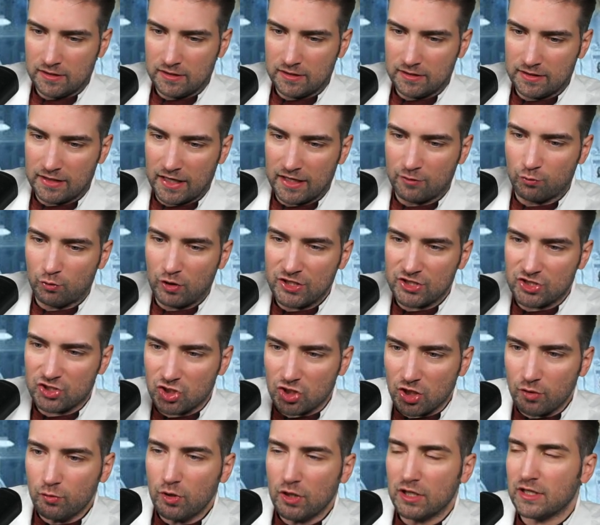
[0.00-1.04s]
that when
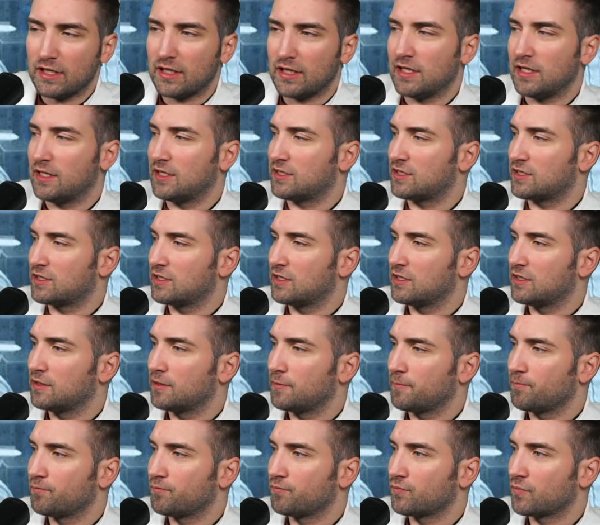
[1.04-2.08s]
someone is
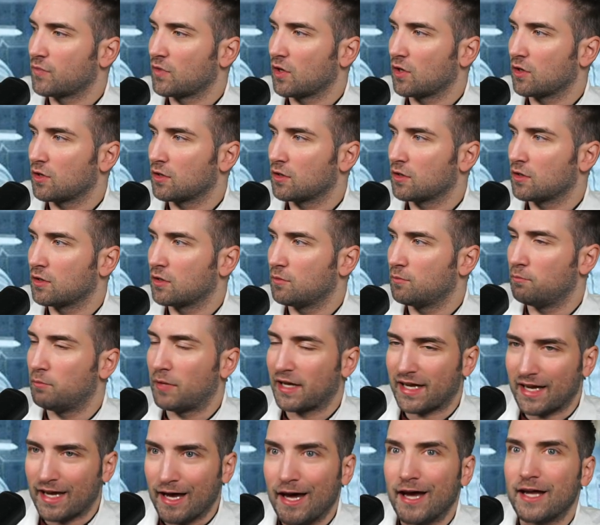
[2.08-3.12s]

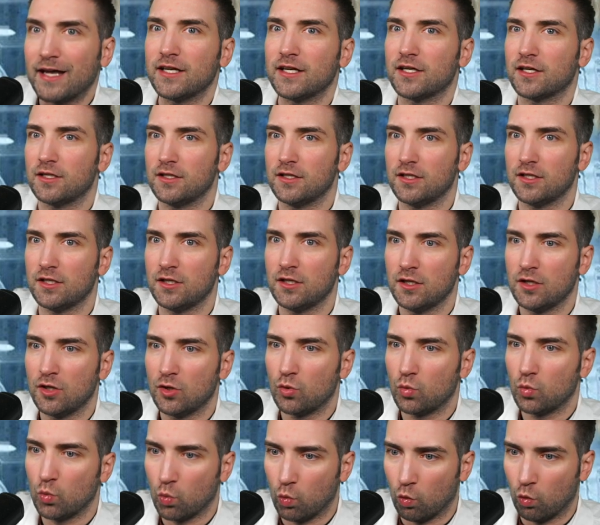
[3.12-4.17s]
mechanically
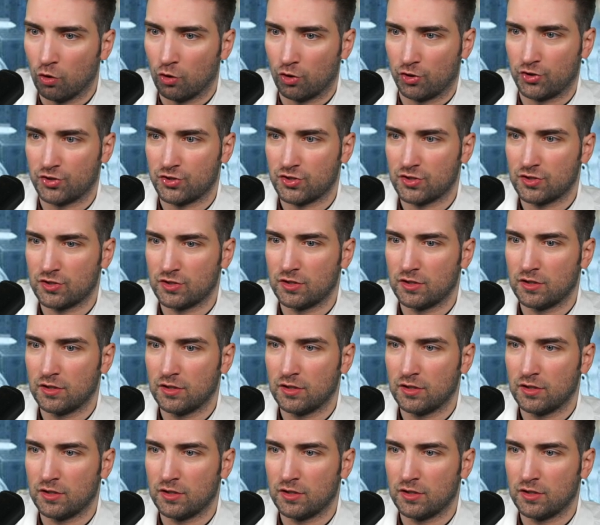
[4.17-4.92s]
worse,